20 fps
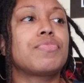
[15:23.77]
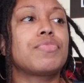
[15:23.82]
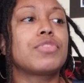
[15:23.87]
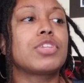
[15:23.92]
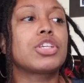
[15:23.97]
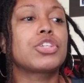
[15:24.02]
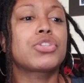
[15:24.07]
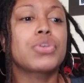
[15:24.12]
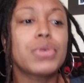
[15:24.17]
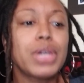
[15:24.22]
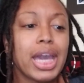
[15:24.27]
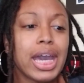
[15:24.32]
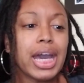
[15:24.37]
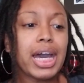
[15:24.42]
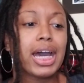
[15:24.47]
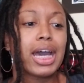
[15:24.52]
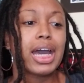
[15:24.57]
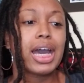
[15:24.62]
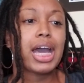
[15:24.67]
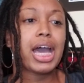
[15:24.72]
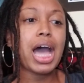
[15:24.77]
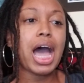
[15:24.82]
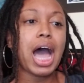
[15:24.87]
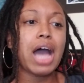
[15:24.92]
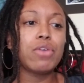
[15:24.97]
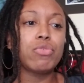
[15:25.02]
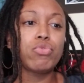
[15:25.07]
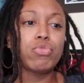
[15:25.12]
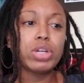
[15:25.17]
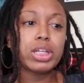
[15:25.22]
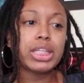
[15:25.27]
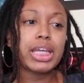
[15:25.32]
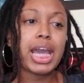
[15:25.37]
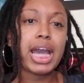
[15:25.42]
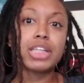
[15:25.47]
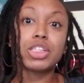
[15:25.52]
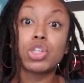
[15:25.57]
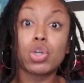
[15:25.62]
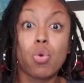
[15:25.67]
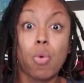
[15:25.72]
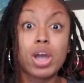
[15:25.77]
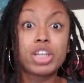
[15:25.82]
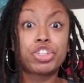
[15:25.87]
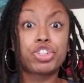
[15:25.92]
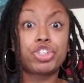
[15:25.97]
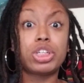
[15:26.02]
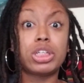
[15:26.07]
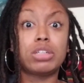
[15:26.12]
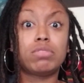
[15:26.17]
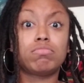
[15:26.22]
So yeah, I really had to question.